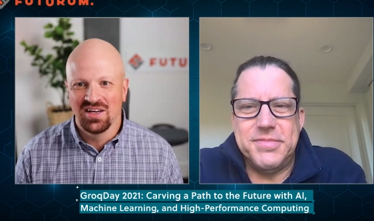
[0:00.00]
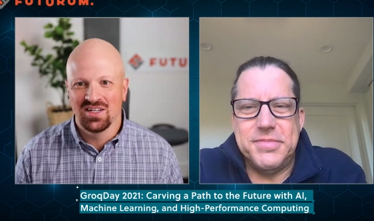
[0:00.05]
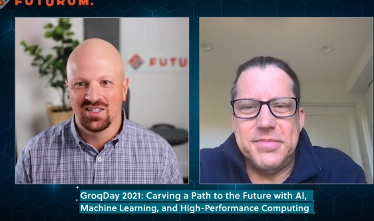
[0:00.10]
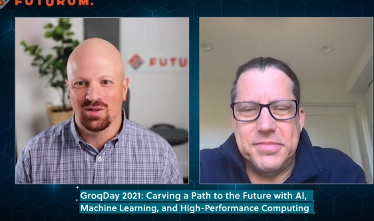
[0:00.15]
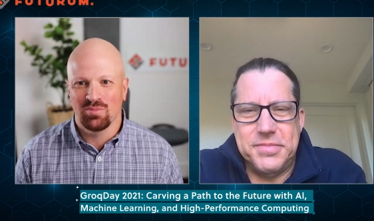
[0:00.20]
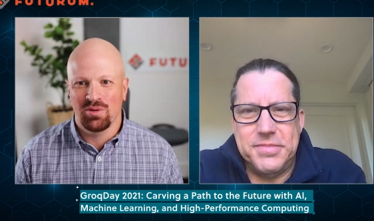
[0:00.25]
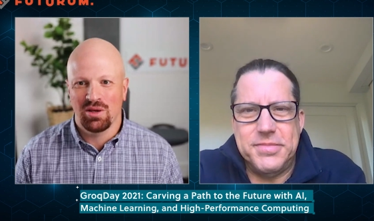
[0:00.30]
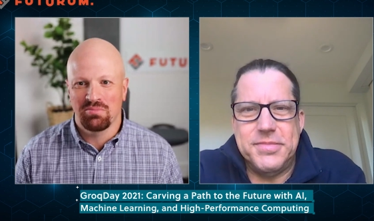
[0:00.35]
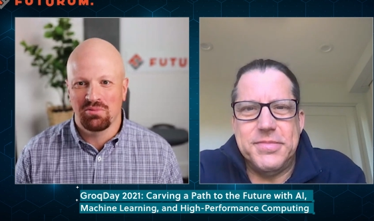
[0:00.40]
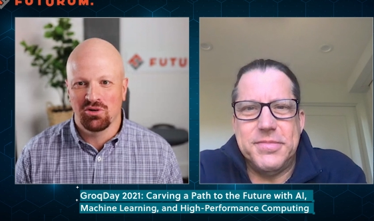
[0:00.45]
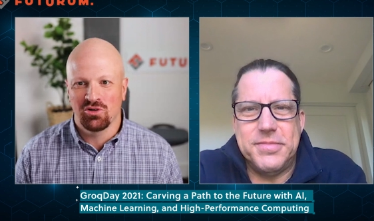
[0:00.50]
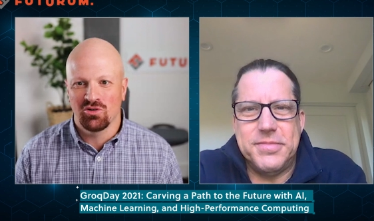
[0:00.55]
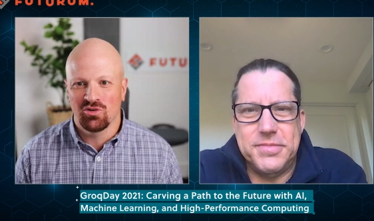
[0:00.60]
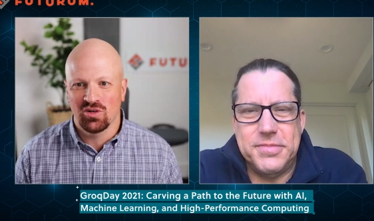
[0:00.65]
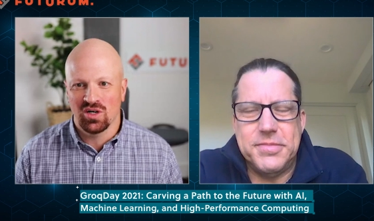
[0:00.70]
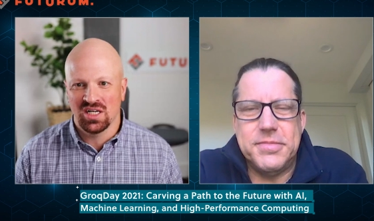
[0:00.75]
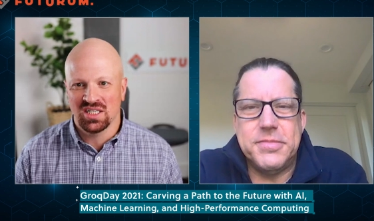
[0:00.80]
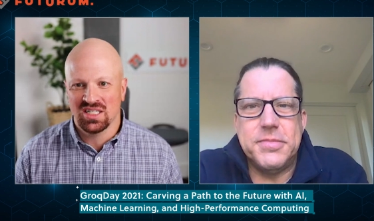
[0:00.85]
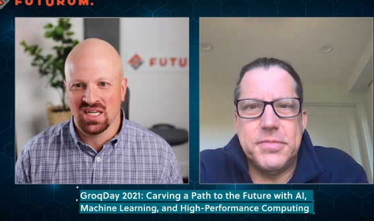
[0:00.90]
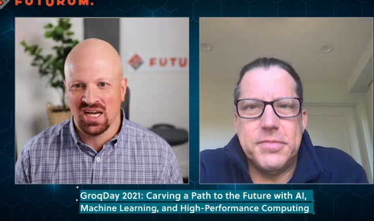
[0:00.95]
Speaker 1: to people who
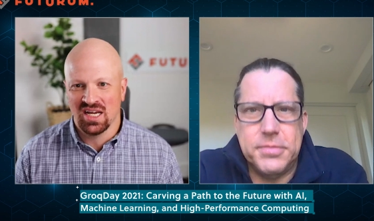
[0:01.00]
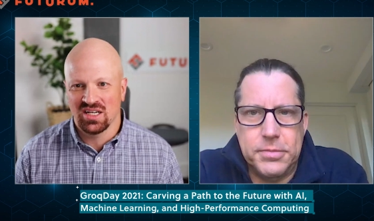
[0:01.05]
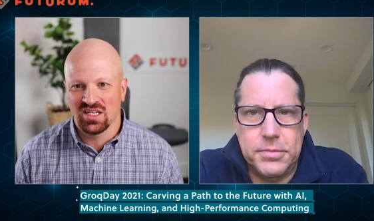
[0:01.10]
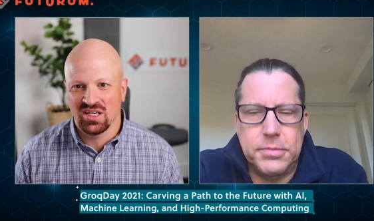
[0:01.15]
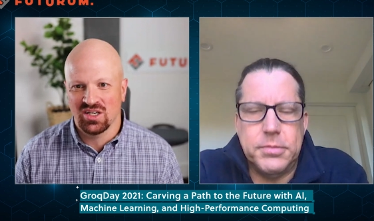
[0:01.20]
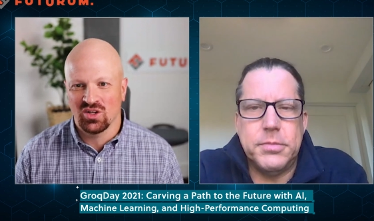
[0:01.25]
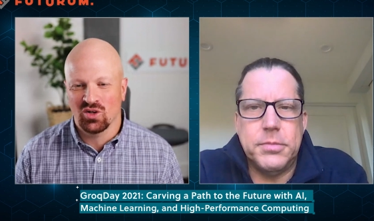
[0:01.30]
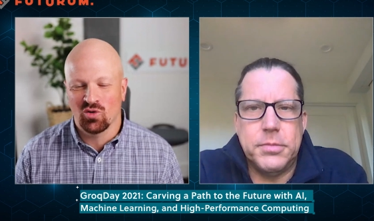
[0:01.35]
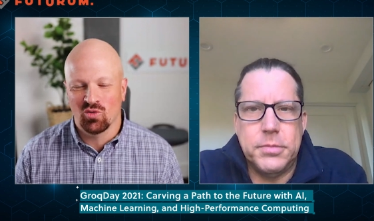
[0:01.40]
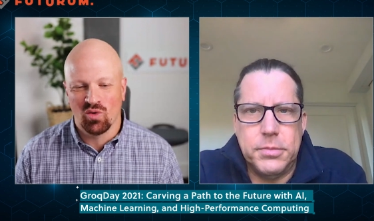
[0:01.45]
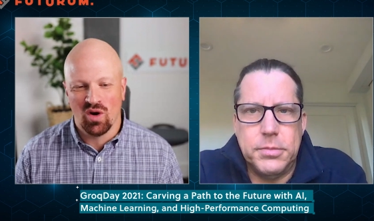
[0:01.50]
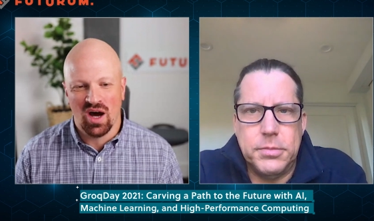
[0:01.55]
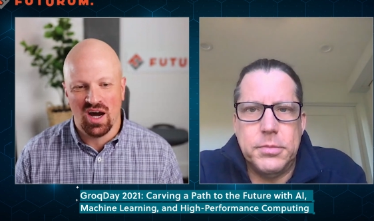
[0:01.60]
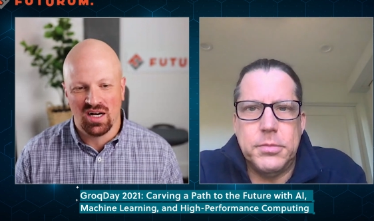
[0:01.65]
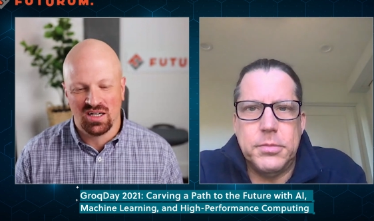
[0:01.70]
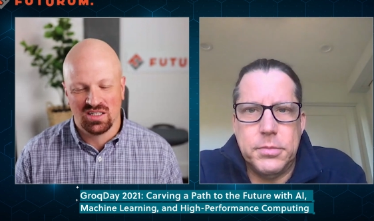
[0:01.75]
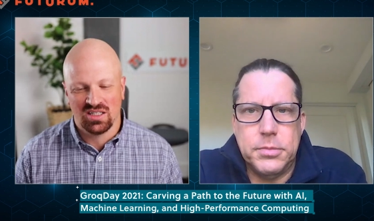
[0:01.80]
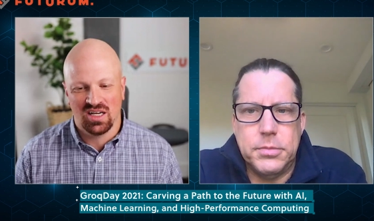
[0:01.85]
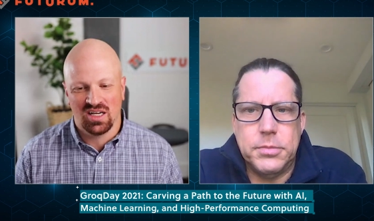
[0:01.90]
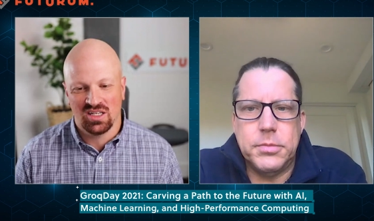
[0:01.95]
attended
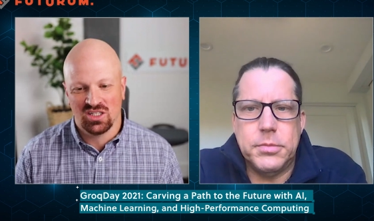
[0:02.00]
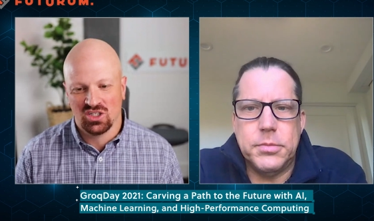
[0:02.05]
Groq Day.